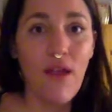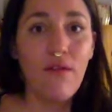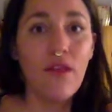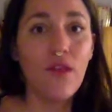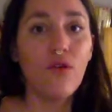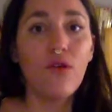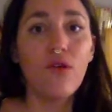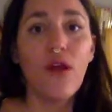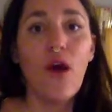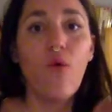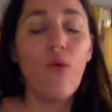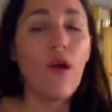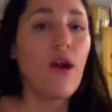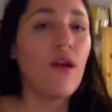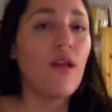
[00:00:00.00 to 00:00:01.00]
though now we
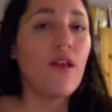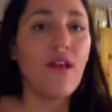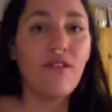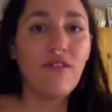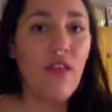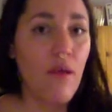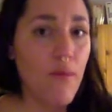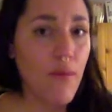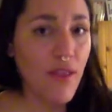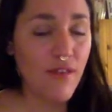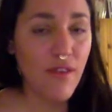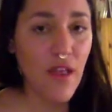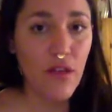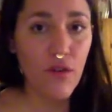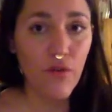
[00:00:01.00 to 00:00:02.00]
are in a
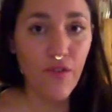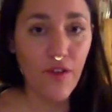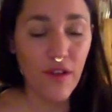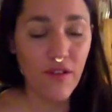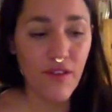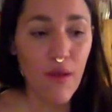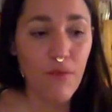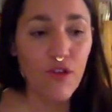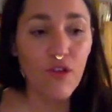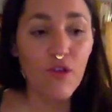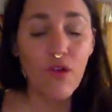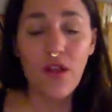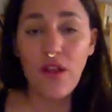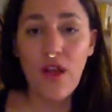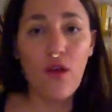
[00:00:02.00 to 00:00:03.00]
semi-state of exception in
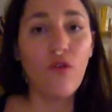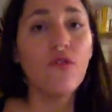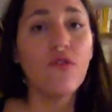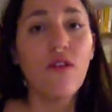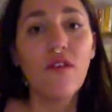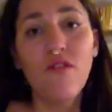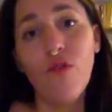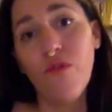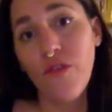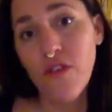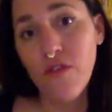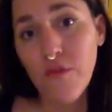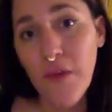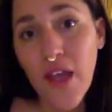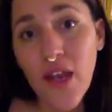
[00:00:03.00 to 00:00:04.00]
the context of
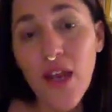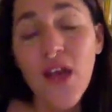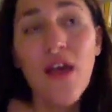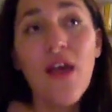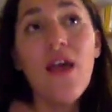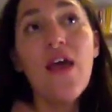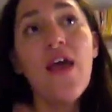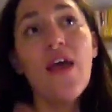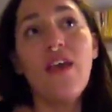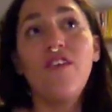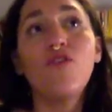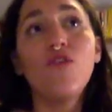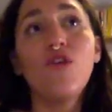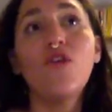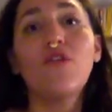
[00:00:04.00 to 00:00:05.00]
Spain, it's
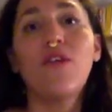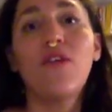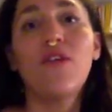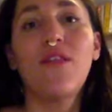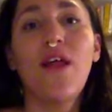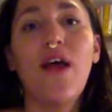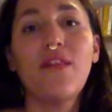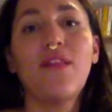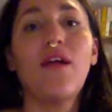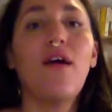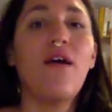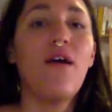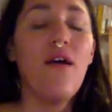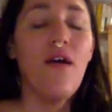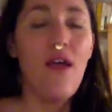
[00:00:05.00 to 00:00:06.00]
not that
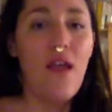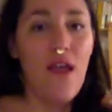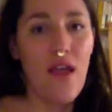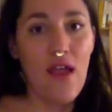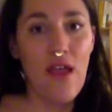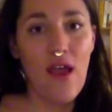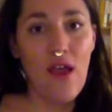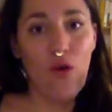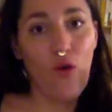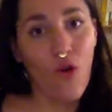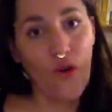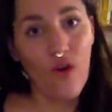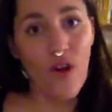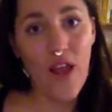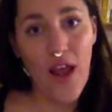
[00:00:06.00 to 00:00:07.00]
the
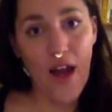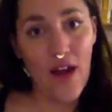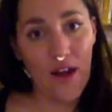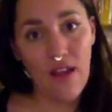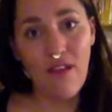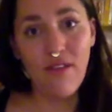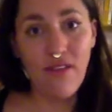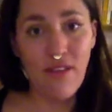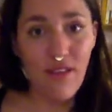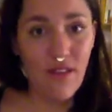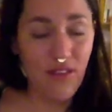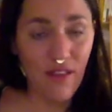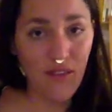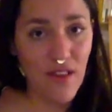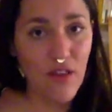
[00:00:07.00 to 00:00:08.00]
colonial racist
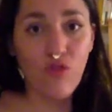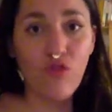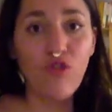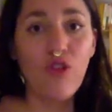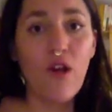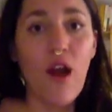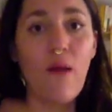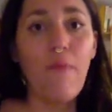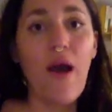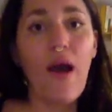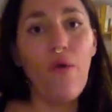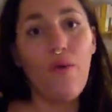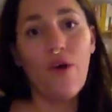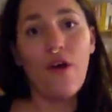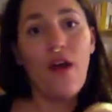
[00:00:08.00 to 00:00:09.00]
institutional
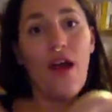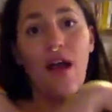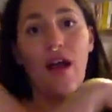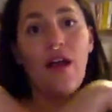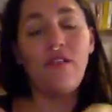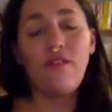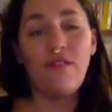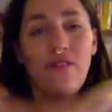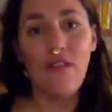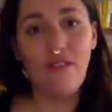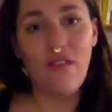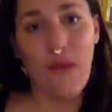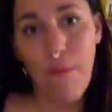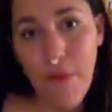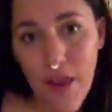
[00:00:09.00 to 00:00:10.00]
power has
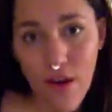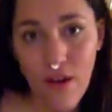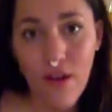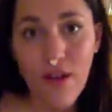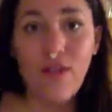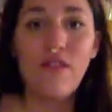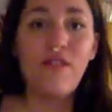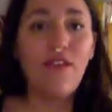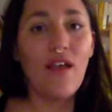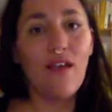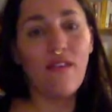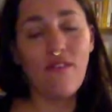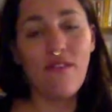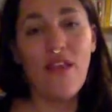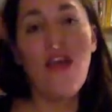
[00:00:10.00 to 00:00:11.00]
disappeared. It's just
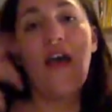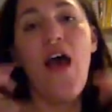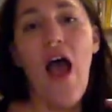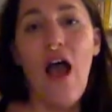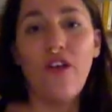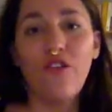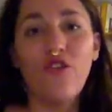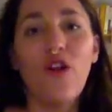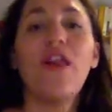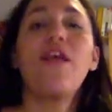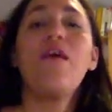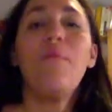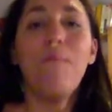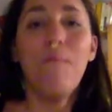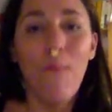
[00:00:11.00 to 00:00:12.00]
actually
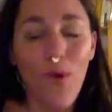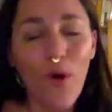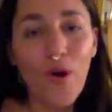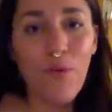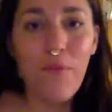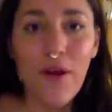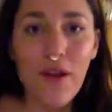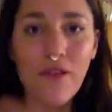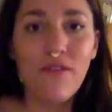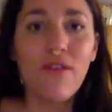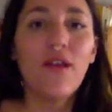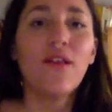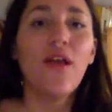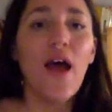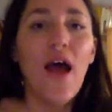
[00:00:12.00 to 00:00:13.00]
more present
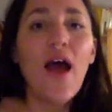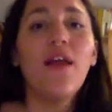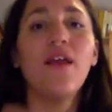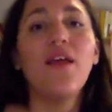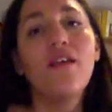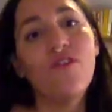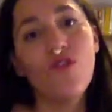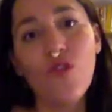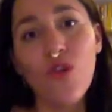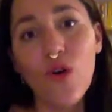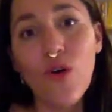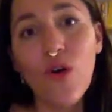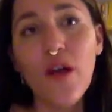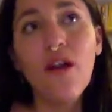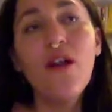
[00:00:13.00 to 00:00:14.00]
and
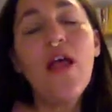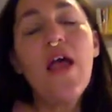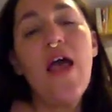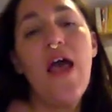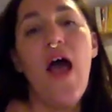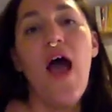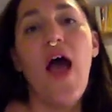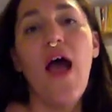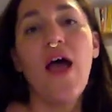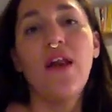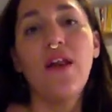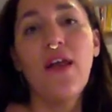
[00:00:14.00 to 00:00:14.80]
stronger. And